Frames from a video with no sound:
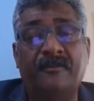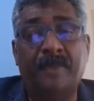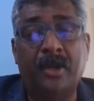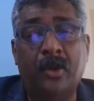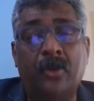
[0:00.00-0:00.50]

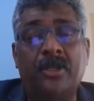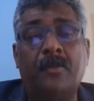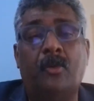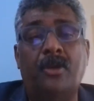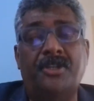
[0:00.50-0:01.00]
below the
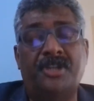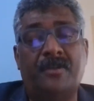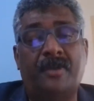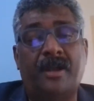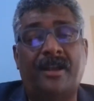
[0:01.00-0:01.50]

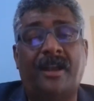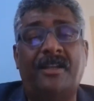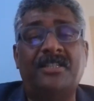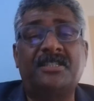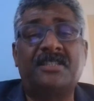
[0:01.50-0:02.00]
Bollinger Band
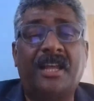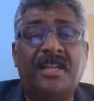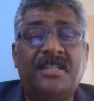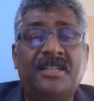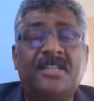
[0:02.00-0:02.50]
and is
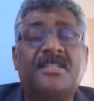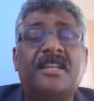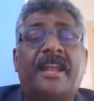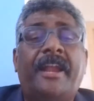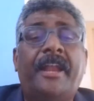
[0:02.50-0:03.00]
nicely
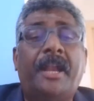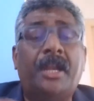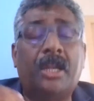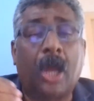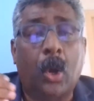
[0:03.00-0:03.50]

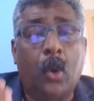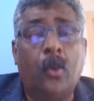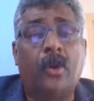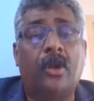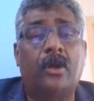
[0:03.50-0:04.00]
sliding
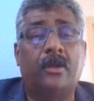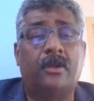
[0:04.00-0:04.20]
down.